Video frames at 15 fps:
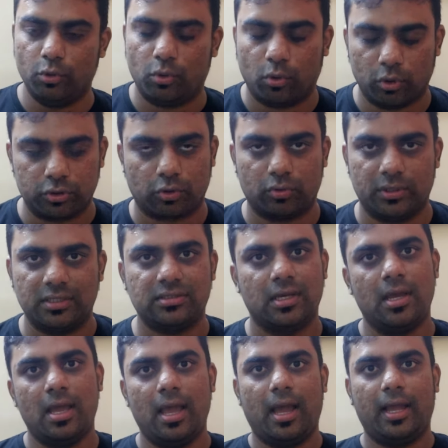go through this,
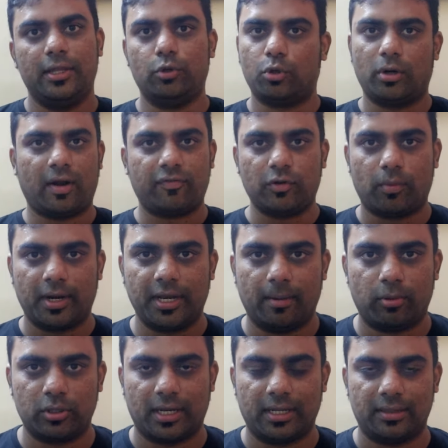you don't have to worry
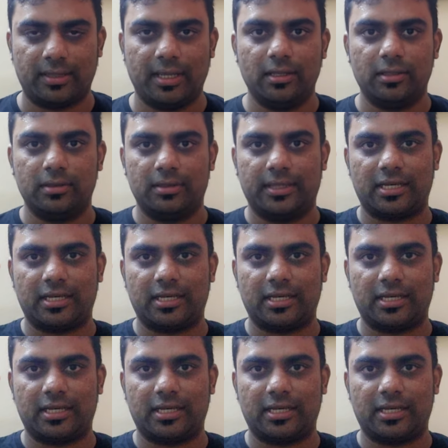about anything.